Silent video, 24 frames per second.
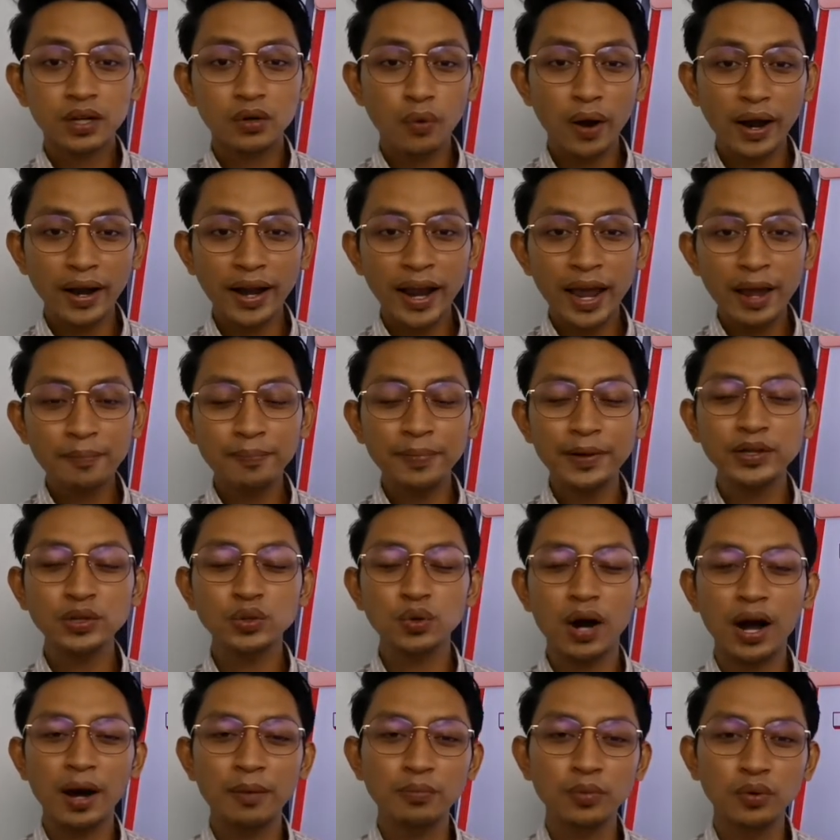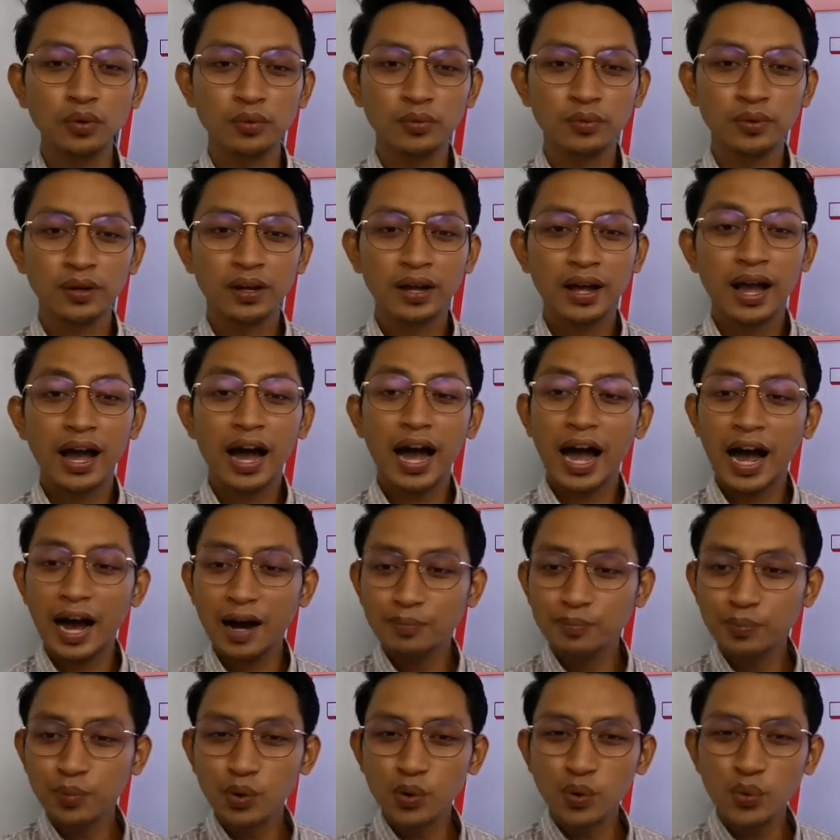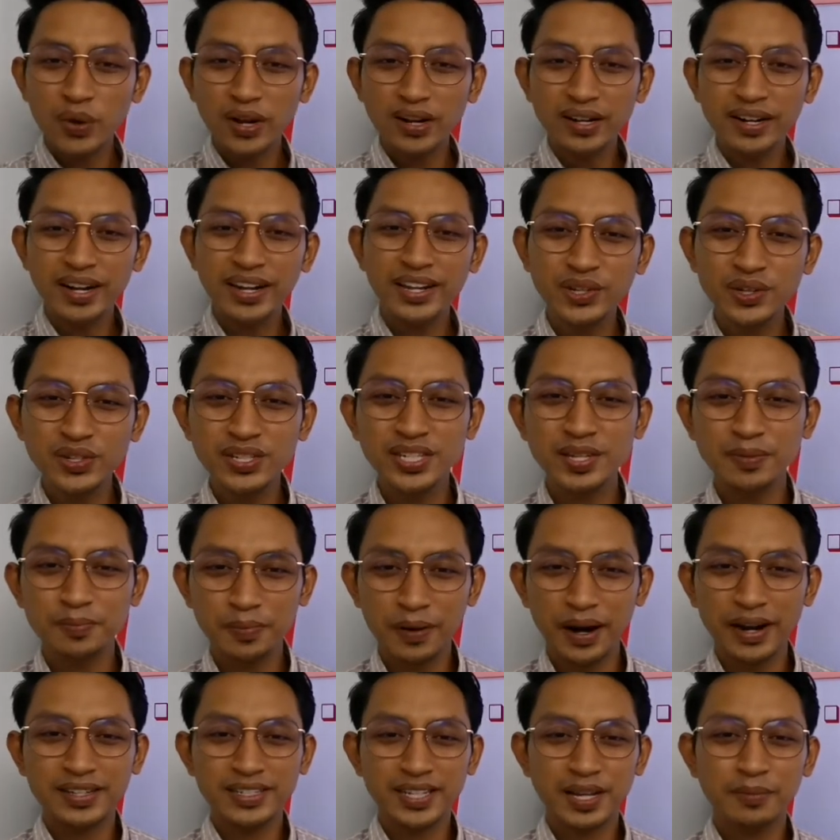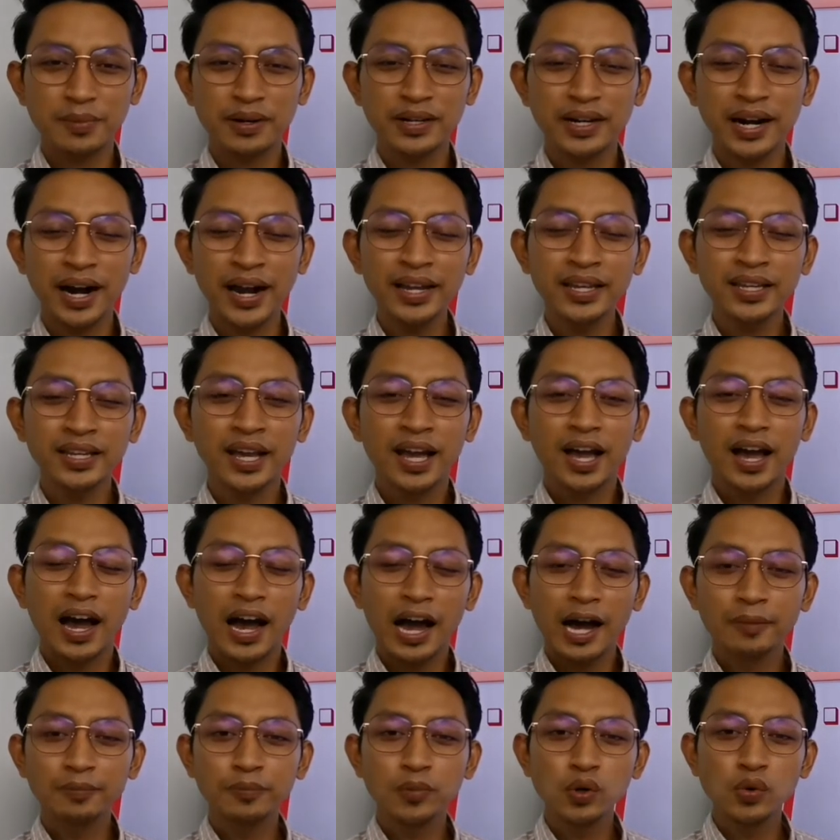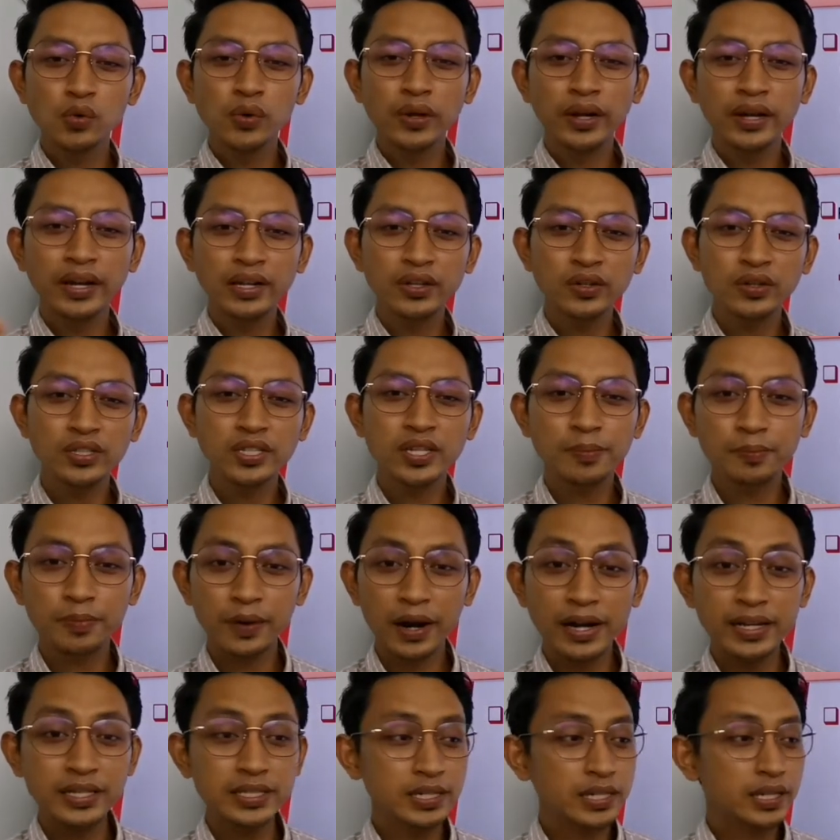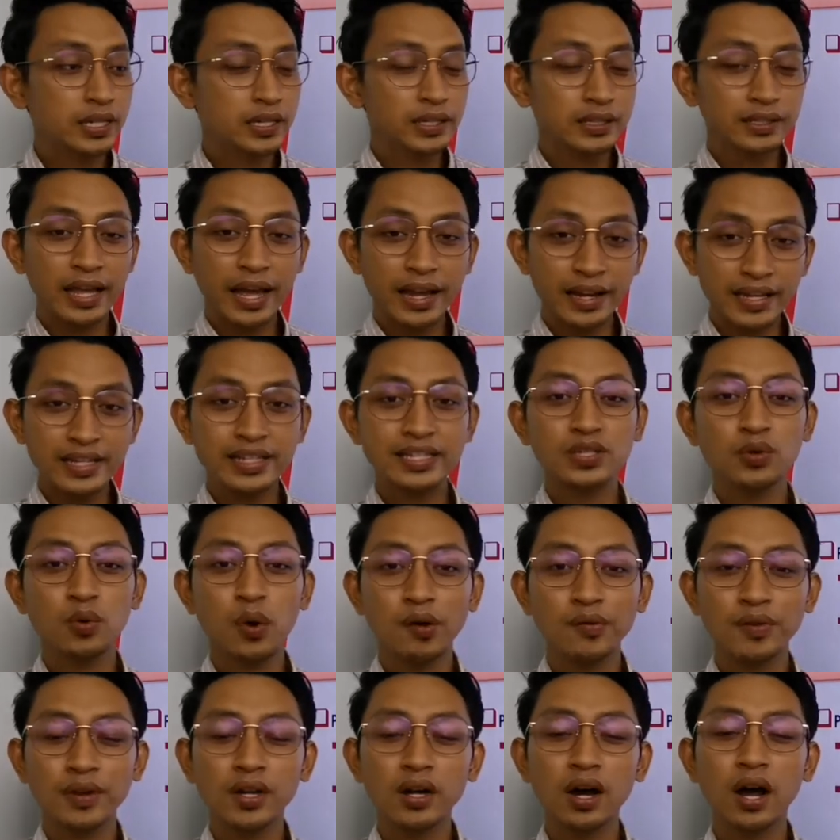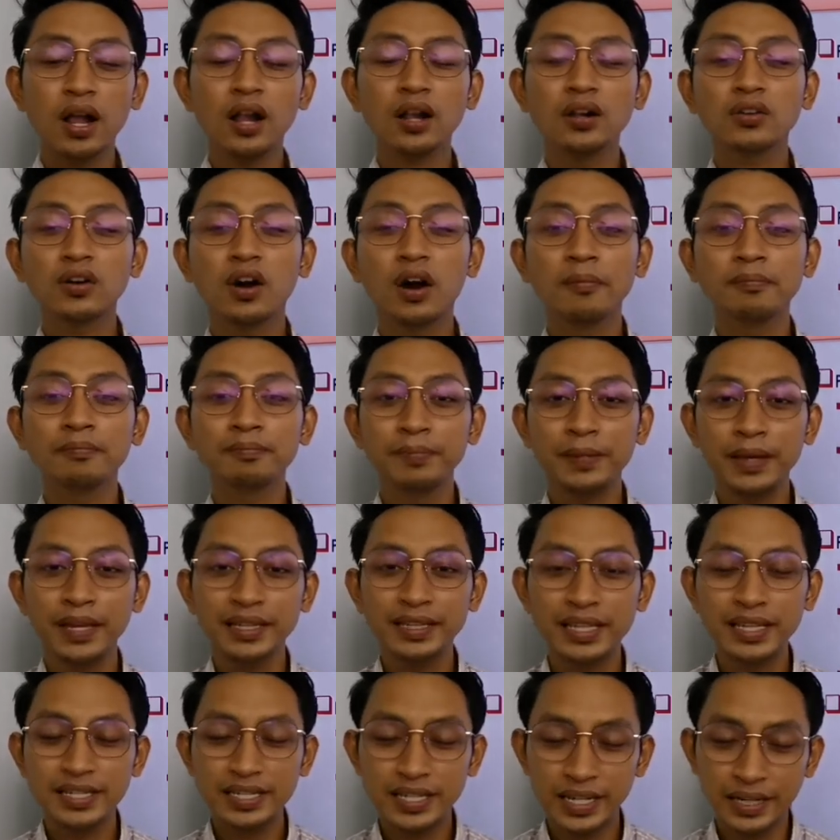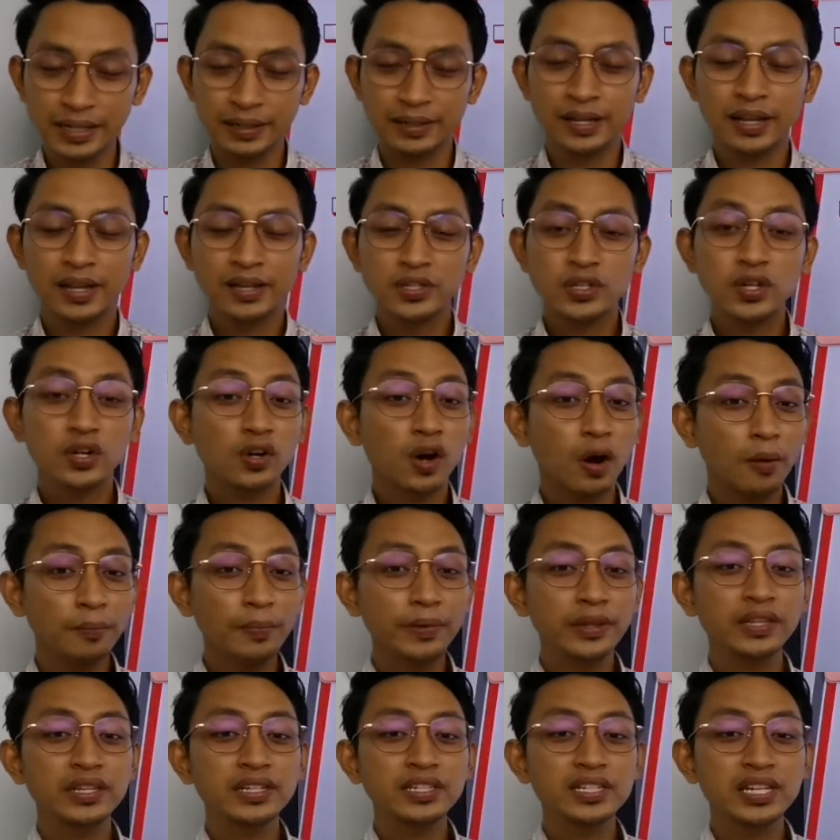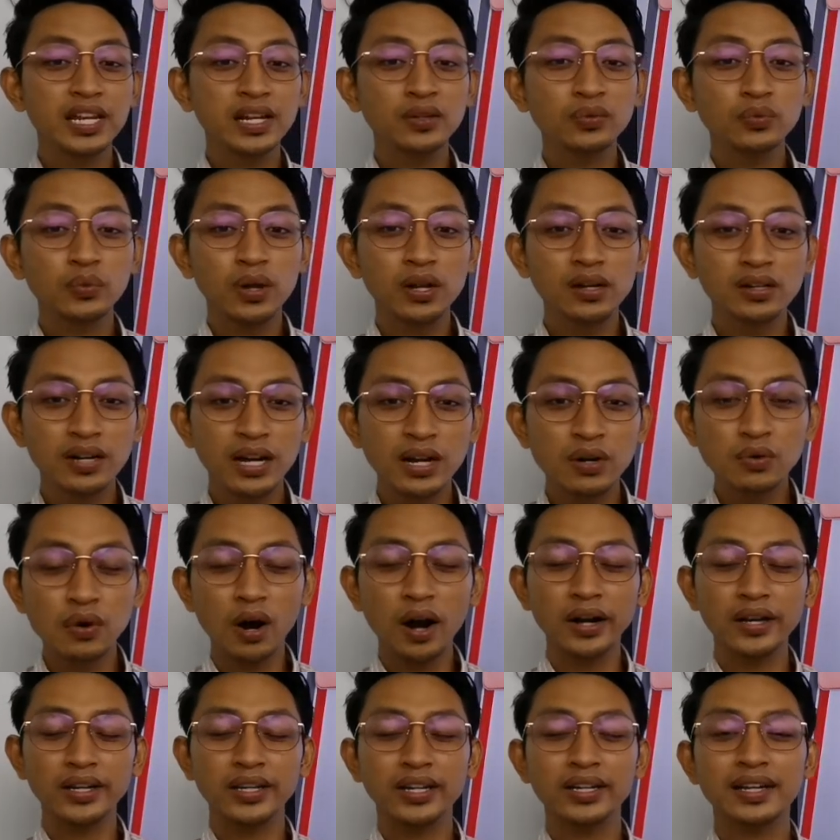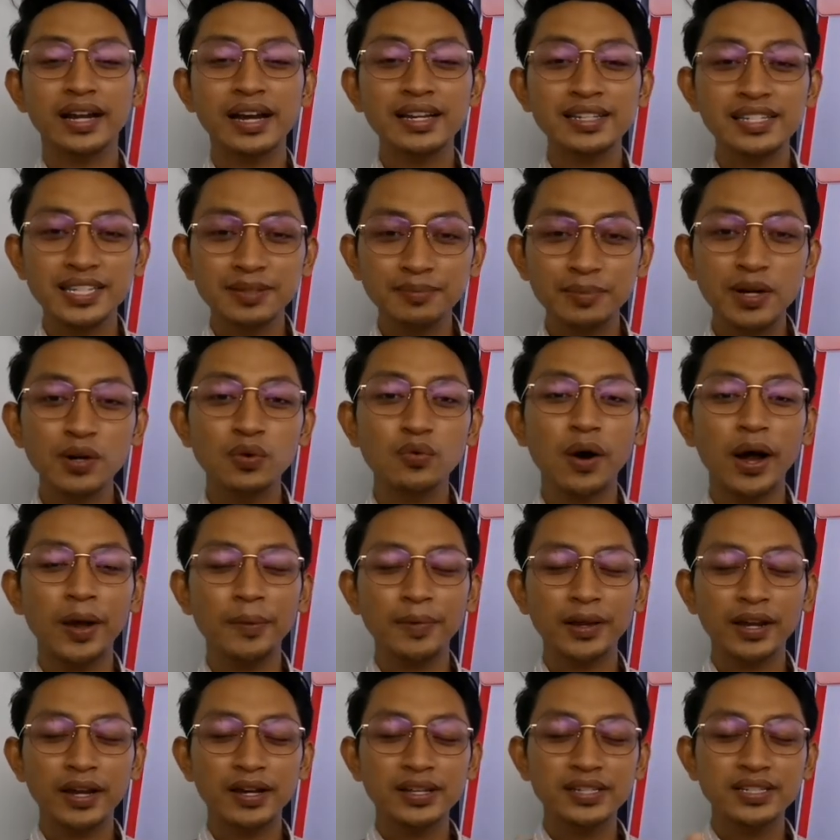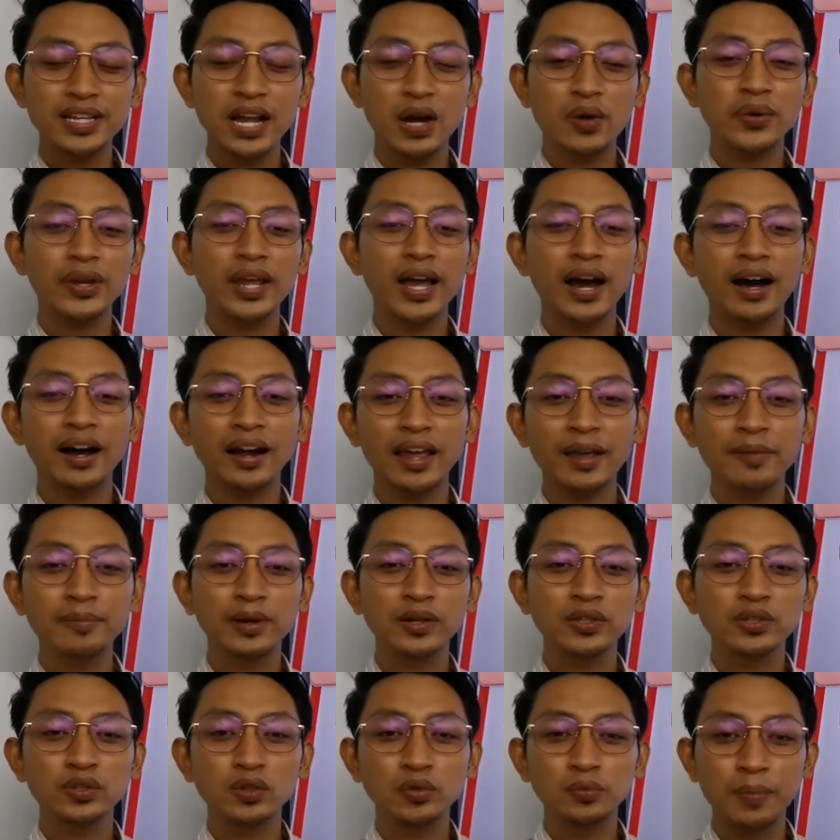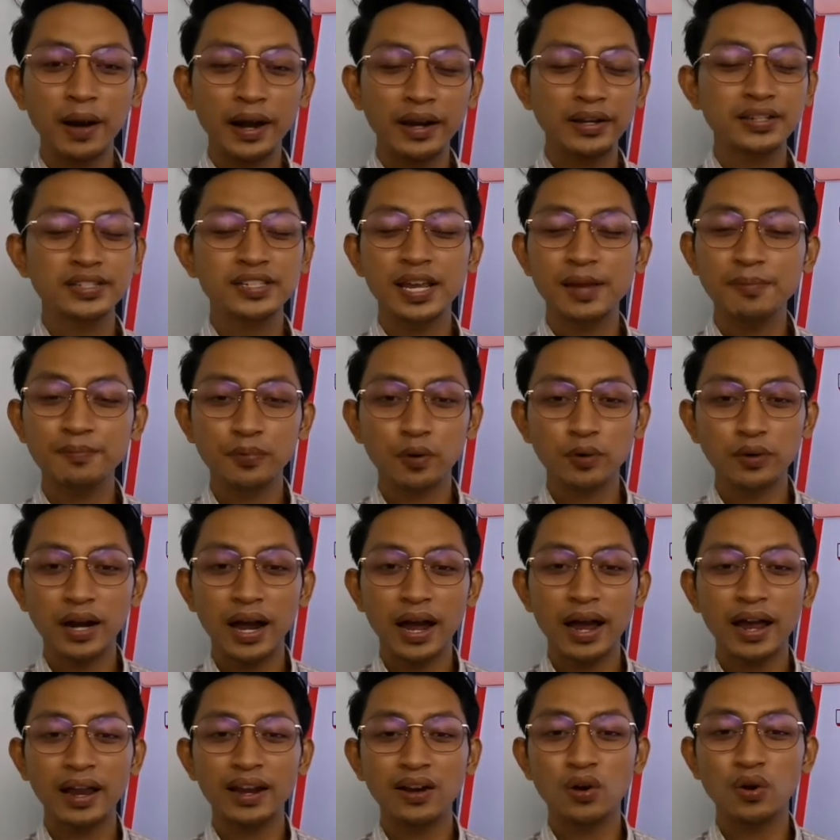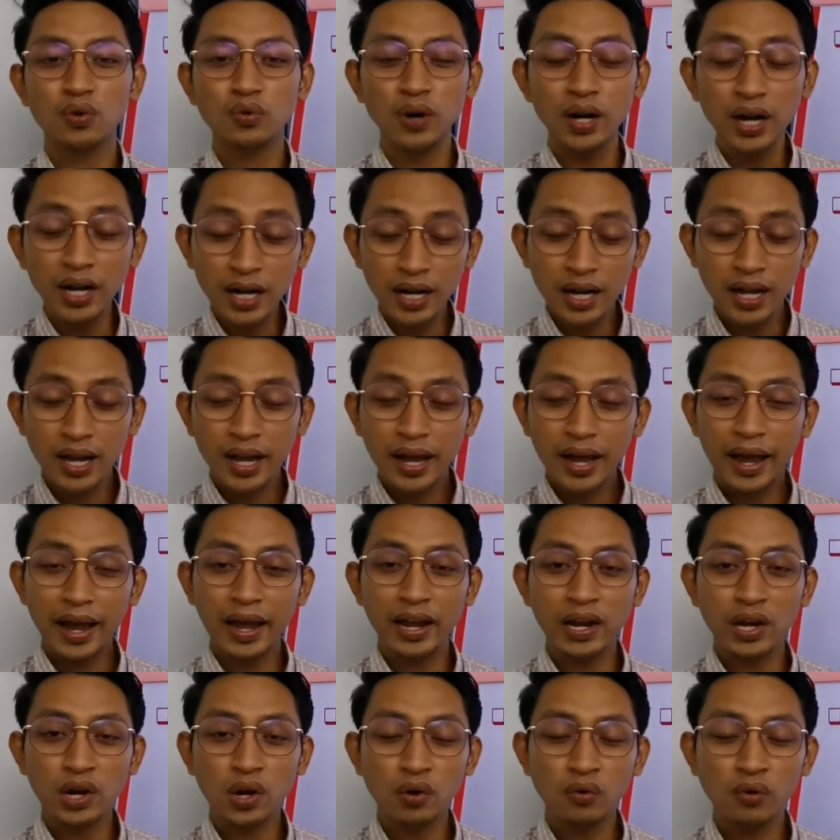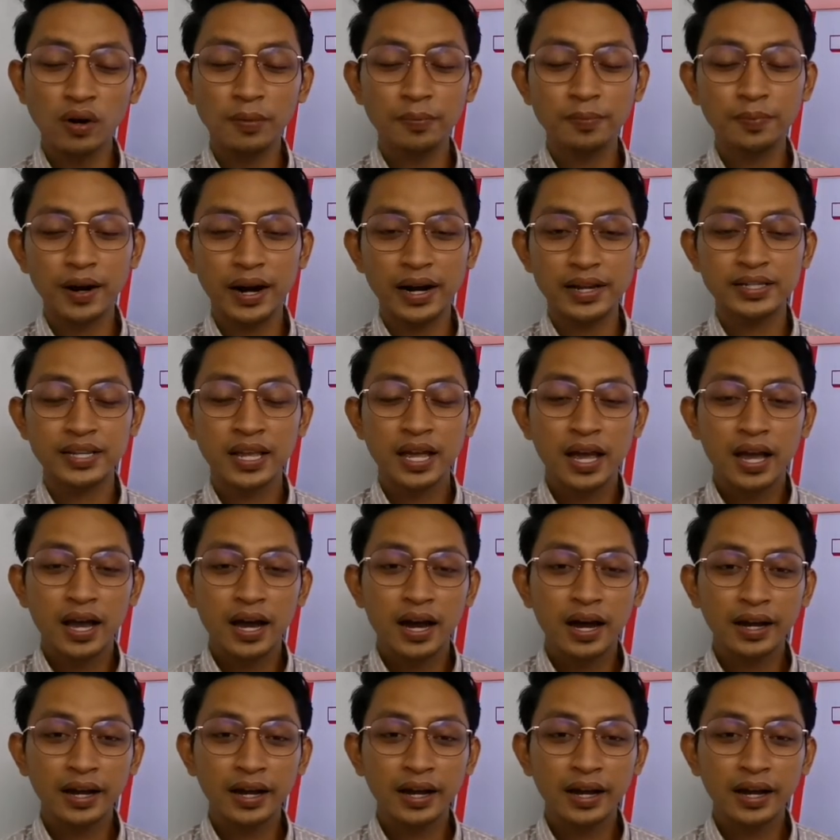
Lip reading: what happened to Abu? Abu will reduce the price. Am I right? Abu will reduce the price. That is what we call competition. So competition will reward the customer. Why? Because now they are able to buy the same product at lower price.